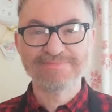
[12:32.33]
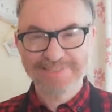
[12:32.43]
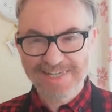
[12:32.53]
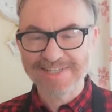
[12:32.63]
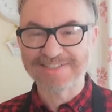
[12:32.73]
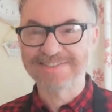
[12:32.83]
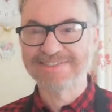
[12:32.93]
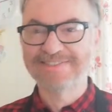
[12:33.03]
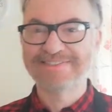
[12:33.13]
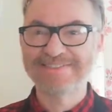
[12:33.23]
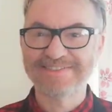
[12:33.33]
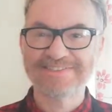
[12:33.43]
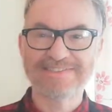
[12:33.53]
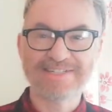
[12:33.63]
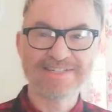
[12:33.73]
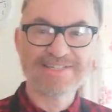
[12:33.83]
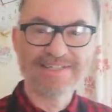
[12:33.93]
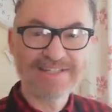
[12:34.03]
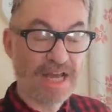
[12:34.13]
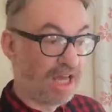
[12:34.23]
Yes.
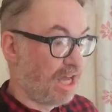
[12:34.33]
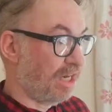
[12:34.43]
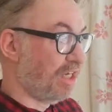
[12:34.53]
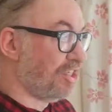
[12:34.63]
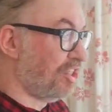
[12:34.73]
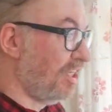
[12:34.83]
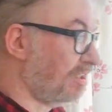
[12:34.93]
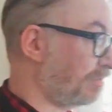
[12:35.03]
I need a gin.